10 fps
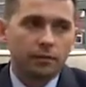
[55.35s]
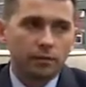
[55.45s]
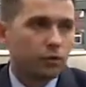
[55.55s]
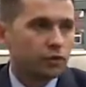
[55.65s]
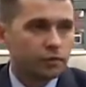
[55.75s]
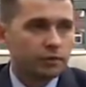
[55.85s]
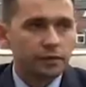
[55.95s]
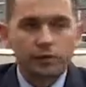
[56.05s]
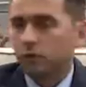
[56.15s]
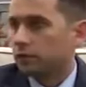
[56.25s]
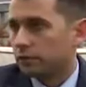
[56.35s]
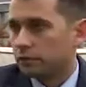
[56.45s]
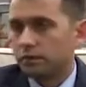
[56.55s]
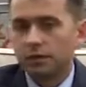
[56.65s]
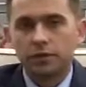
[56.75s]
most difficult
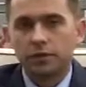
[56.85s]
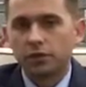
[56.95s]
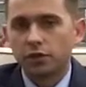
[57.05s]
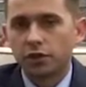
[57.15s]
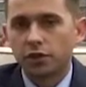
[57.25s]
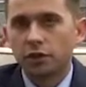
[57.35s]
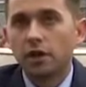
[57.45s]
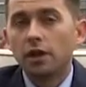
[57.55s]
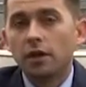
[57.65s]
situation.